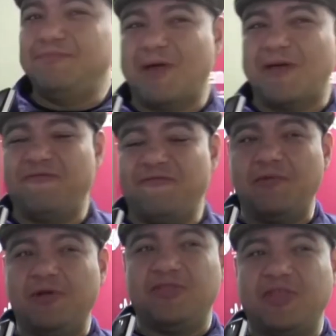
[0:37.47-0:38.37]
a Daily
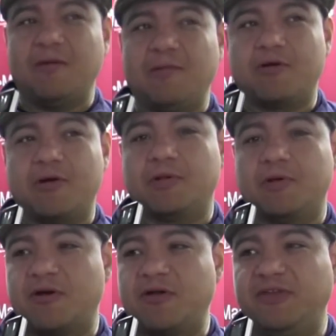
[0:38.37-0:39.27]
Decrypt viewer
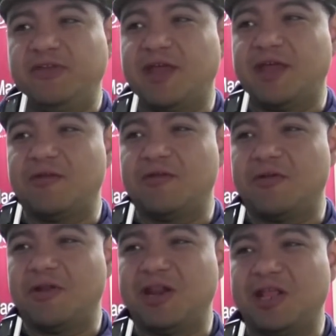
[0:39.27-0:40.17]
we met at a
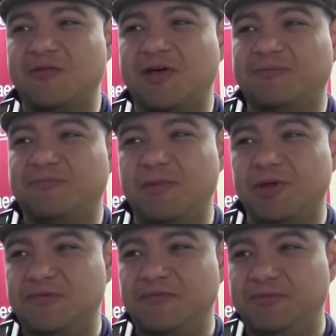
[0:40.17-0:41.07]
Bitcoin conference in
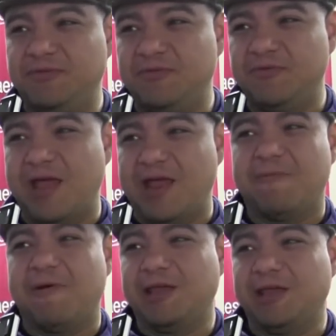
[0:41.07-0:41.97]
Mexico City.
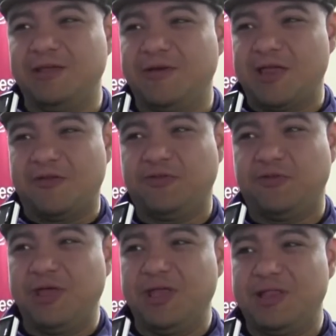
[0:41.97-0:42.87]
There, he told us